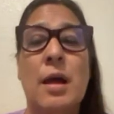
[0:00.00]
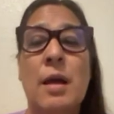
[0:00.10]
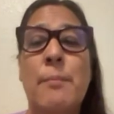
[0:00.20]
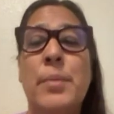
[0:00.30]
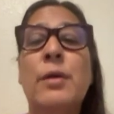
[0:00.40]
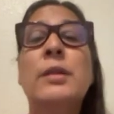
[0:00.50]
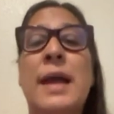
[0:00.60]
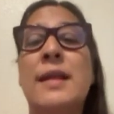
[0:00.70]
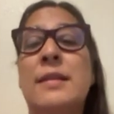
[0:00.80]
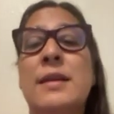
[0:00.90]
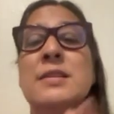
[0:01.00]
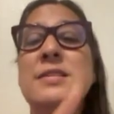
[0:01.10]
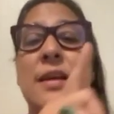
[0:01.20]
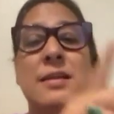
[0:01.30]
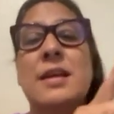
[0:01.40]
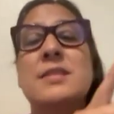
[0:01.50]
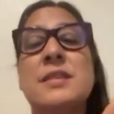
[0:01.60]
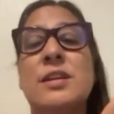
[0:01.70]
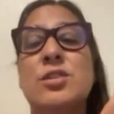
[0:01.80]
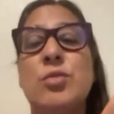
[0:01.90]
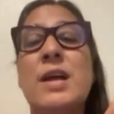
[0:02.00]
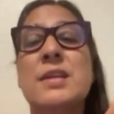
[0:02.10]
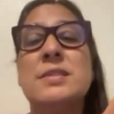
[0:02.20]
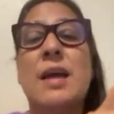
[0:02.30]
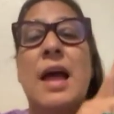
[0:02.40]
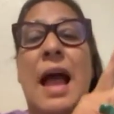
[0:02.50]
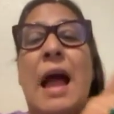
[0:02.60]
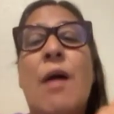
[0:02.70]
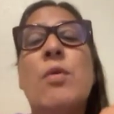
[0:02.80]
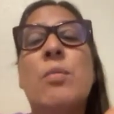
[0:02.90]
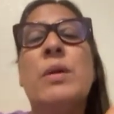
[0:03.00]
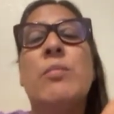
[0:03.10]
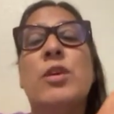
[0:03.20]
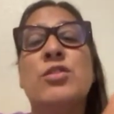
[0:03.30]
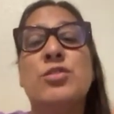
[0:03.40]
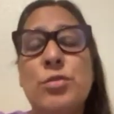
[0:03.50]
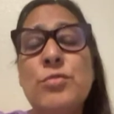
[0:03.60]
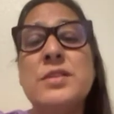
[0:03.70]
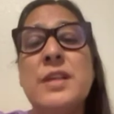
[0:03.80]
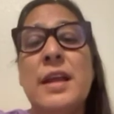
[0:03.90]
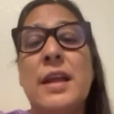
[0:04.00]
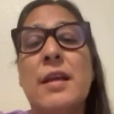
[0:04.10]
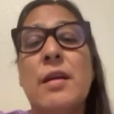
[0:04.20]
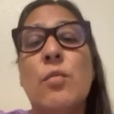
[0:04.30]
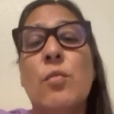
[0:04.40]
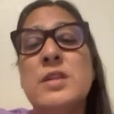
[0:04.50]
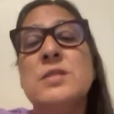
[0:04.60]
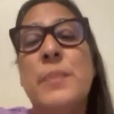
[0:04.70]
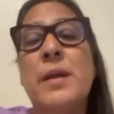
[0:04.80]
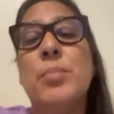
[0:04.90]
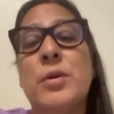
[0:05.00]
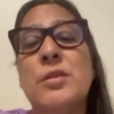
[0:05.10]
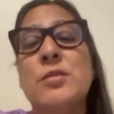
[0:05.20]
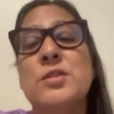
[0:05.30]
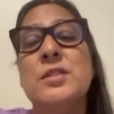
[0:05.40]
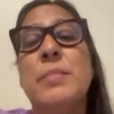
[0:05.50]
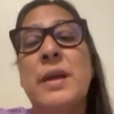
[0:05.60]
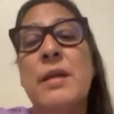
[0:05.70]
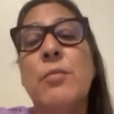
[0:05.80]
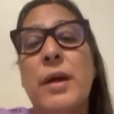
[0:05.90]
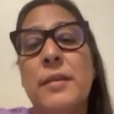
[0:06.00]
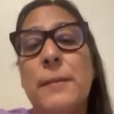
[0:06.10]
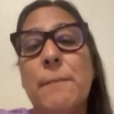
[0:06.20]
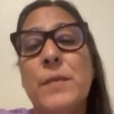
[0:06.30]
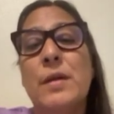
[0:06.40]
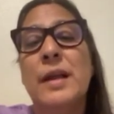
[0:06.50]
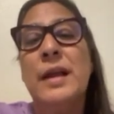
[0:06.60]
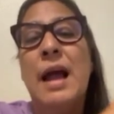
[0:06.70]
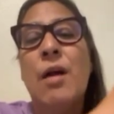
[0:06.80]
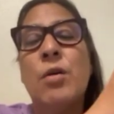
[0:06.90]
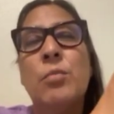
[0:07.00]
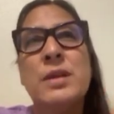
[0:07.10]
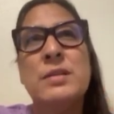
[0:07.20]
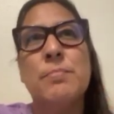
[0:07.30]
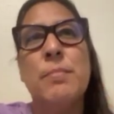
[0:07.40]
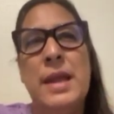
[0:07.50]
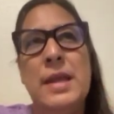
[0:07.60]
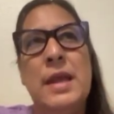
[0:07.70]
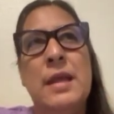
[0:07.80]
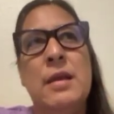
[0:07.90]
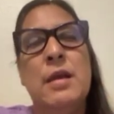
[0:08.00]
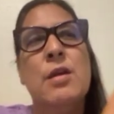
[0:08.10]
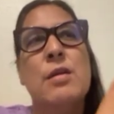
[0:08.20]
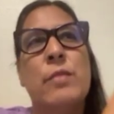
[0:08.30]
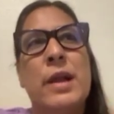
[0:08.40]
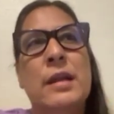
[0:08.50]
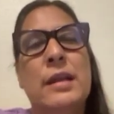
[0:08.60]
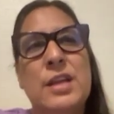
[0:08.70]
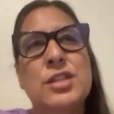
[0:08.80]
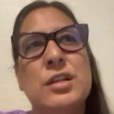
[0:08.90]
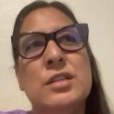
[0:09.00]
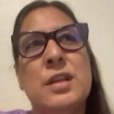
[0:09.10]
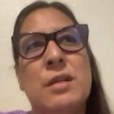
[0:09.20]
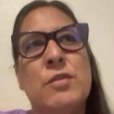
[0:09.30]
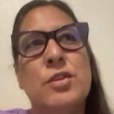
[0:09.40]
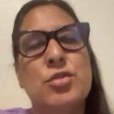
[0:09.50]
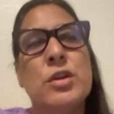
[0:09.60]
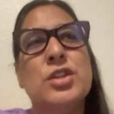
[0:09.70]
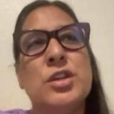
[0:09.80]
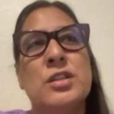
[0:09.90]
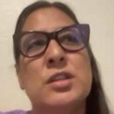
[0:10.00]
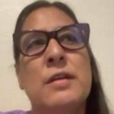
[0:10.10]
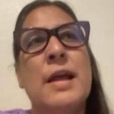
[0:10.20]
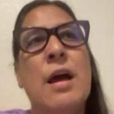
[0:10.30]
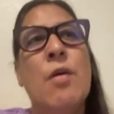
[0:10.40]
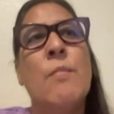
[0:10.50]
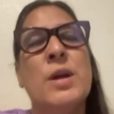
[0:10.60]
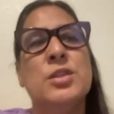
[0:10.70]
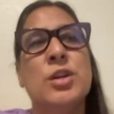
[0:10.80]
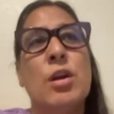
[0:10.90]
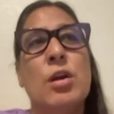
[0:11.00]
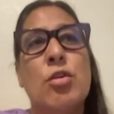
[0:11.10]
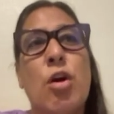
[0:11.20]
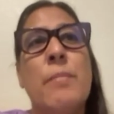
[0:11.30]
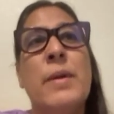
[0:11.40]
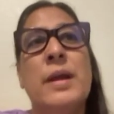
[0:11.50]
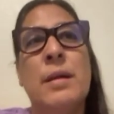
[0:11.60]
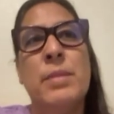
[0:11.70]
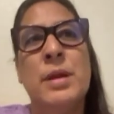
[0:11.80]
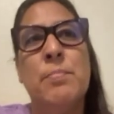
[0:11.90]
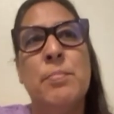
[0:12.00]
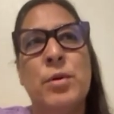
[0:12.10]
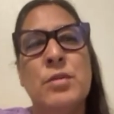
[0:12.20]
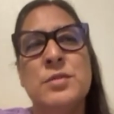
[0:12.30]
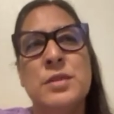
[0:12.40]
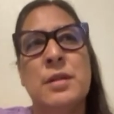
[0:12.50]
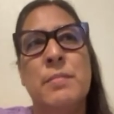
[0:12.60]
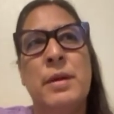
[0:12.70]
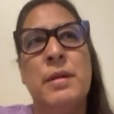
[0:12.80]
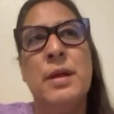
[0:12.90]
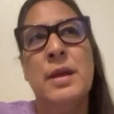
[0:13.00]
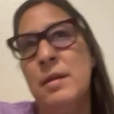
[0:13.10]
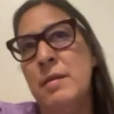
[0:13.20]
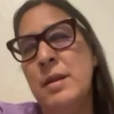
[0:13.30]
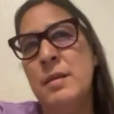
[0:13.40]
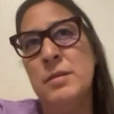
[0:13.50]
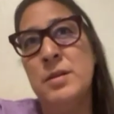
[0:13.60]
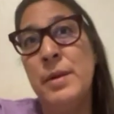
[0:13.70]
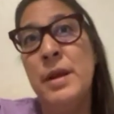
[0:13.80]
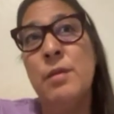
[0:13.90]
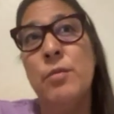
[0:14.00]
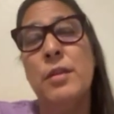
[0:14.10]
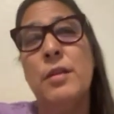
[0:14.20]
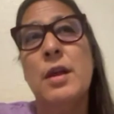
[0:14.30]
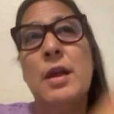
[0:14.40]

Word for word: A bill like this doesn't address how are we reducing what is being produced to begin with. Like, how are we making regulations and restrictions on how much carbon can be produced to begin with?